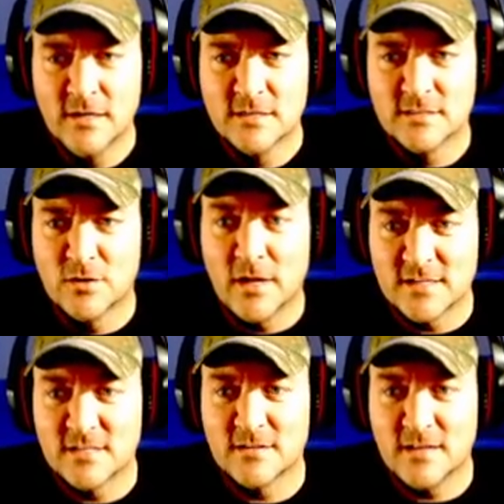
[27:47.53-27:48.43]
So
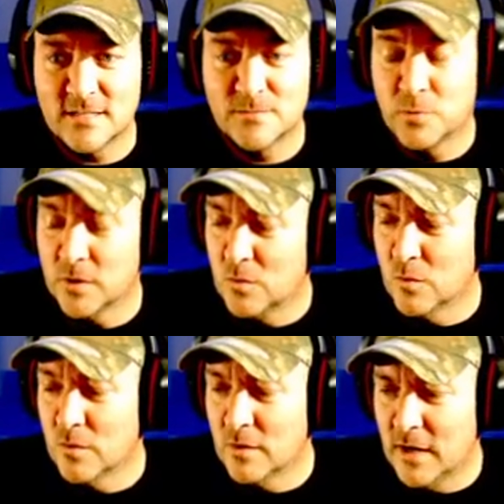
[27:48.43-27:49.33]
that's pretty
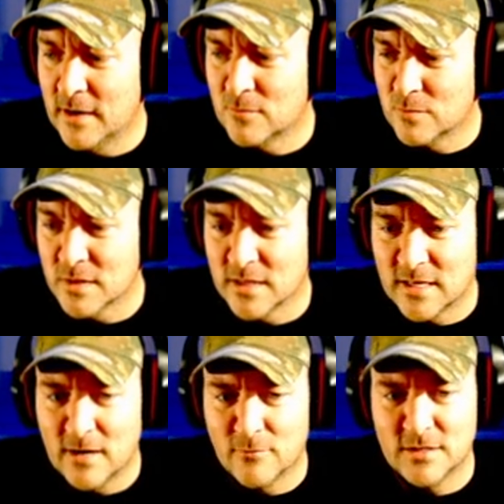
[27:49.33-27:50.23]
cool. I really
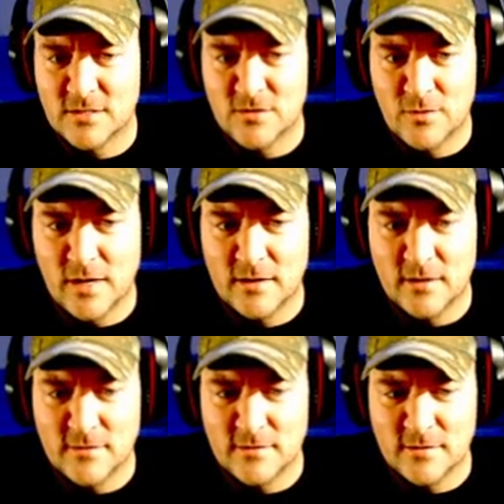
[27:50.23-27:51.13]
can't wait to do that.
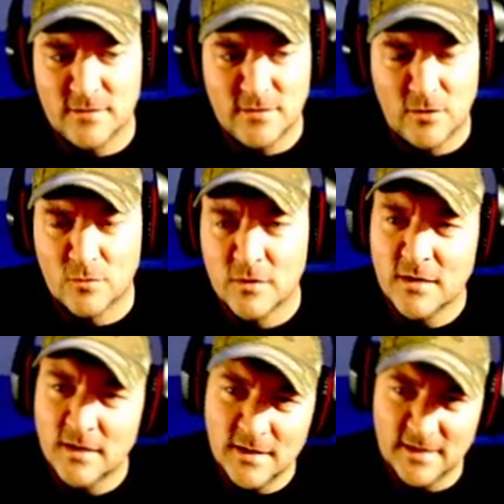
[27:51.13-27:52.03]
You know,
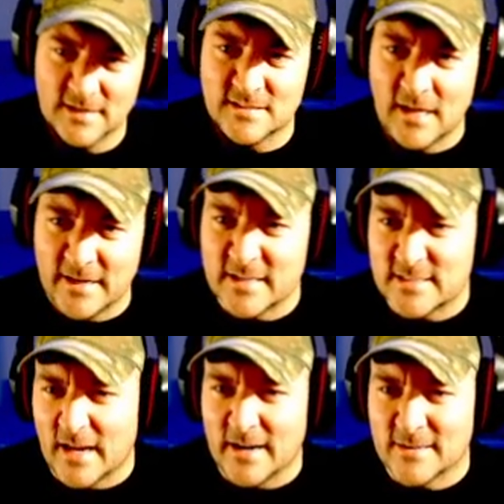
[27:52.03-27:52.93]
it's like
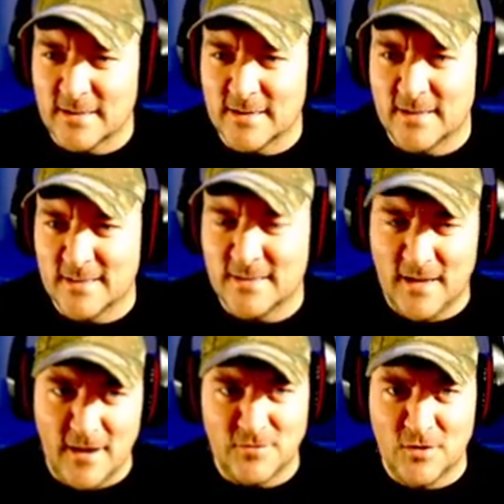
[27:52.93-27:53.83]
exciting to get to
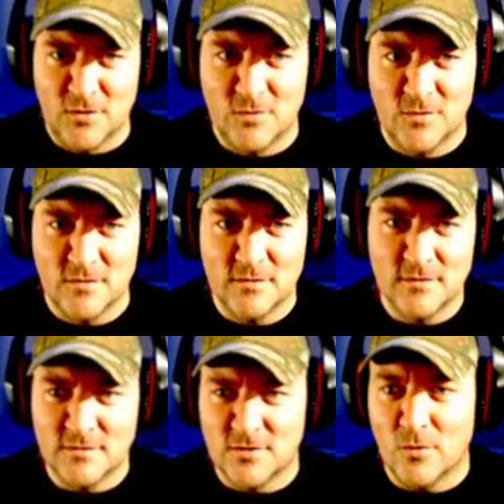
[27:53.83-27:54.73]
have to
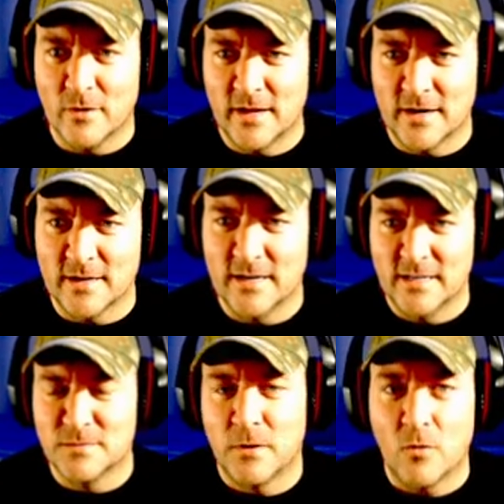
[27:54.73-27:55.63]
do all that again.
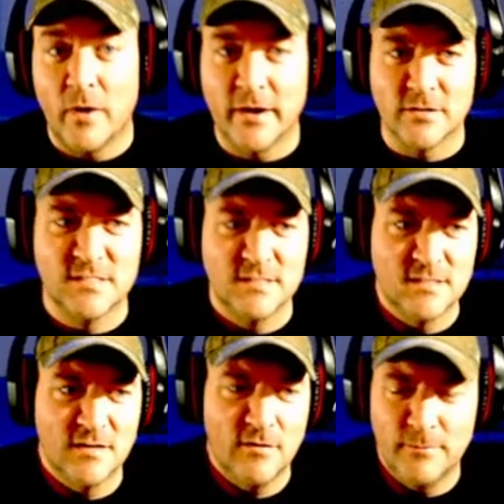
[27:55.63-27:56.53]
It's been a while since
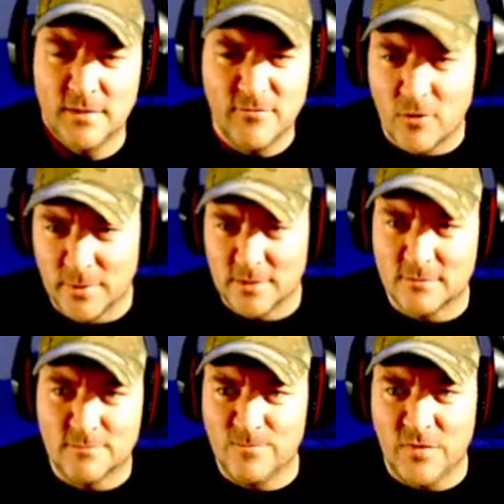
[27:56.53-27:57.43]
they've all been
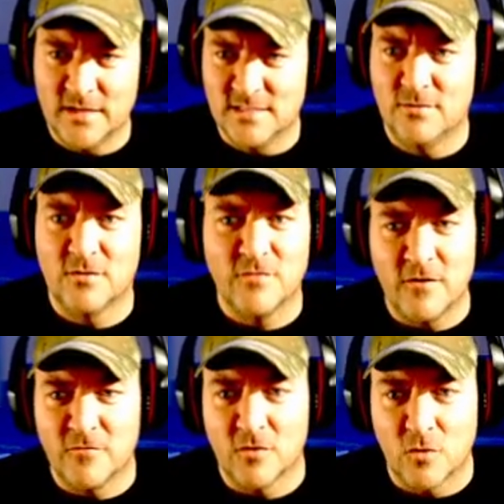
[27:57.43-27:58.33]
at
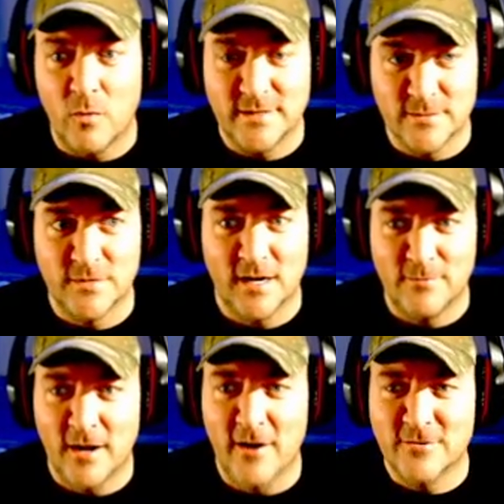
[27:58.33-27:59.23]
75 for quite some time
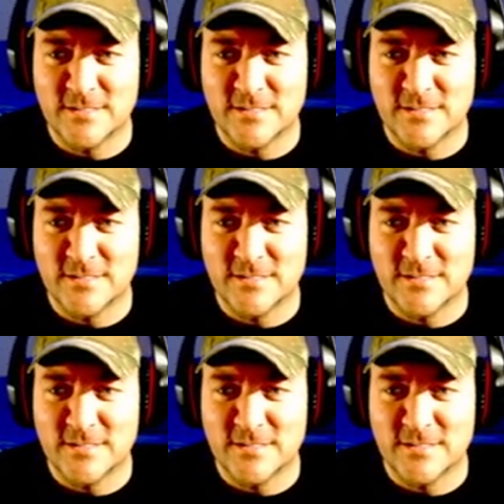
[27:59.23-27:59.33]
now.